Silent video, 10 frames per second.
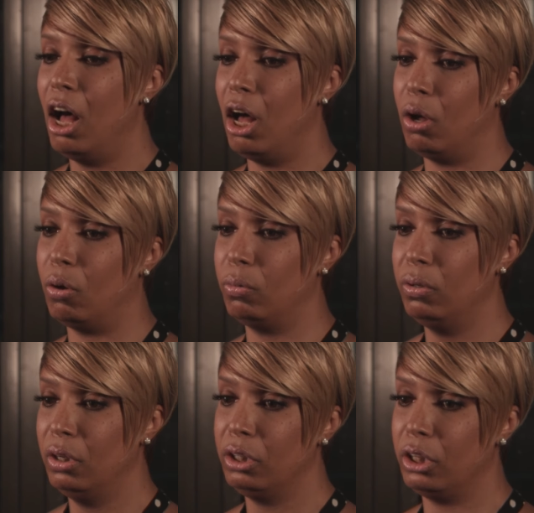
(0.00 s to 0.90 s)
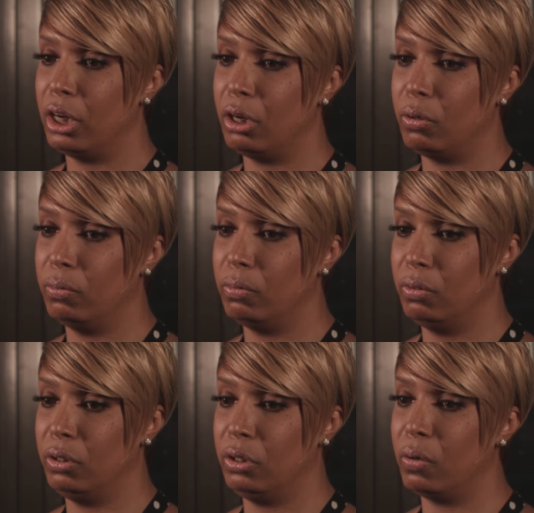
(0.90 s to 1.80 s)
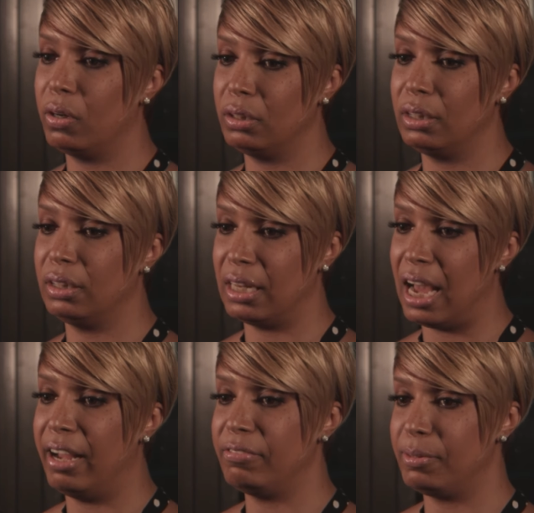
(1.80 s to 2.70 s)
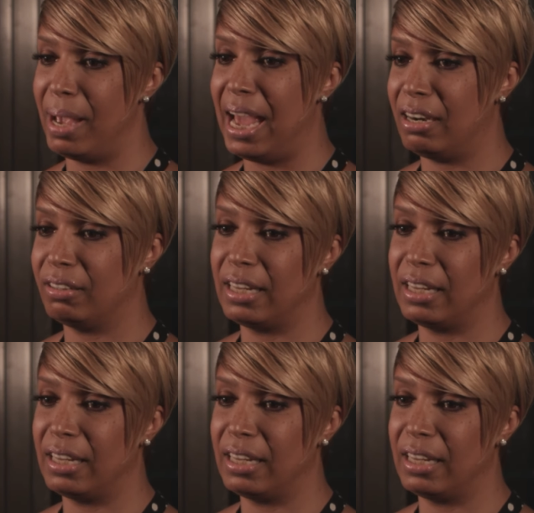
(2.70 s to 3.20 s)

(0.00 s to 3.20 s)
oh, your lives matter.